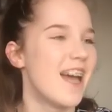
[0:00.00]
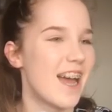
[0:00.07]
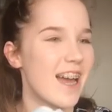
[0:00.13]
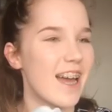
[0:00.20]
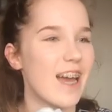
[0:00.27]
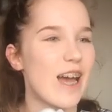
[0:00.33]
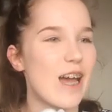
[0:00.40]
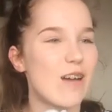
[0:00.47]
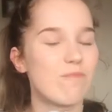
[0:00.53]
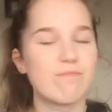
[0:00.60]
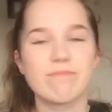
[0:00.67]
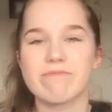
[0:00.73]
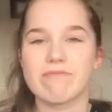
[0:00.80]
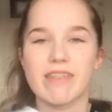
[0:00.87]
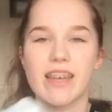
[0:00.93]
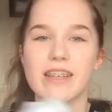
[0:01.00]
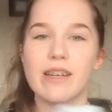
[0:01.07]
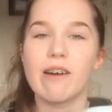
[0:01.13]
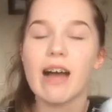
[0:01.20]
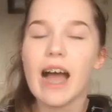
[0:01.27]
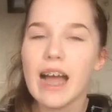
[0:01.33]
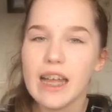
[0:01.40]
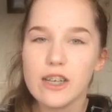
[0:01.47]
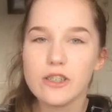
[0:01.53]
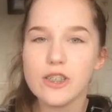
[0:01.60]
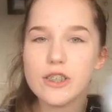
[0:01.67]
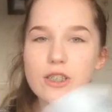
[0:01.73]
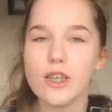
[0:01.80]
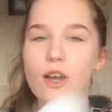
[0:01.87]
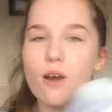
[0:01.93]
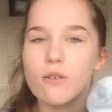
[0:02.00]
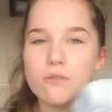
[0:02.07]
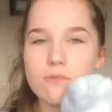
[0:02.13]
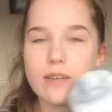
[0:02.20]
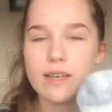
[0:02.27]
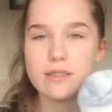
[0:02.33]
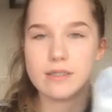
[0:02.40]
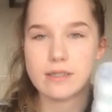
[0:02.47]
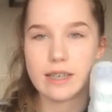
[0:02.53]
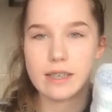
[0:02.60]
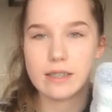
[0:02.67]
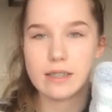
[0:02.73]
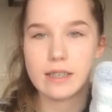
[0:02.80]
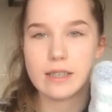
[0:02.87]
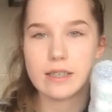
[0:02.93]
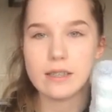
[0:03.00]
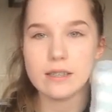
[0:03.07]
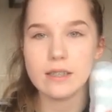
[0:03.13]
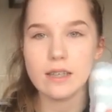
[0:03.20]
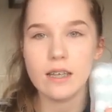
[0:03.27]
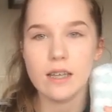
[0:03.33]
Um, now I actually always forget to take these.